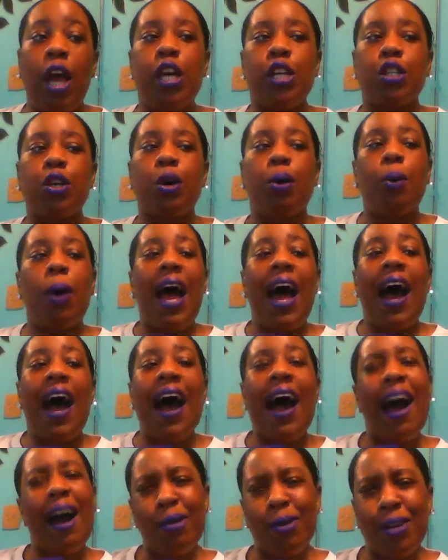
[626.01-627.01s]
So
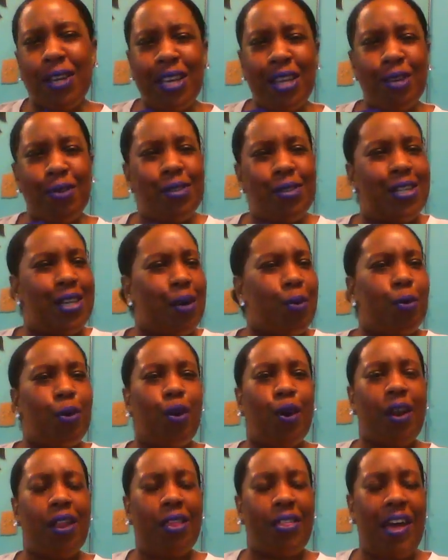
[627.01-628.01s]
how can you deal with
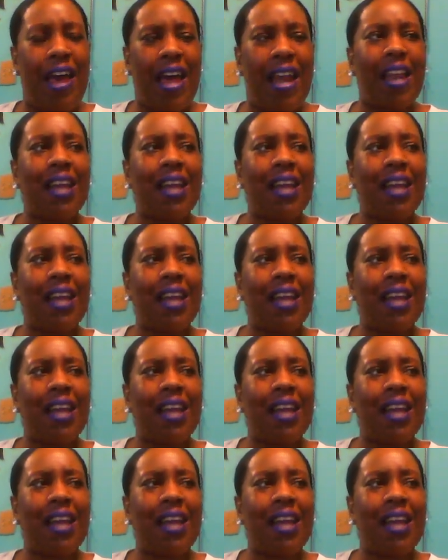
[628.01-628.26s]
all of that?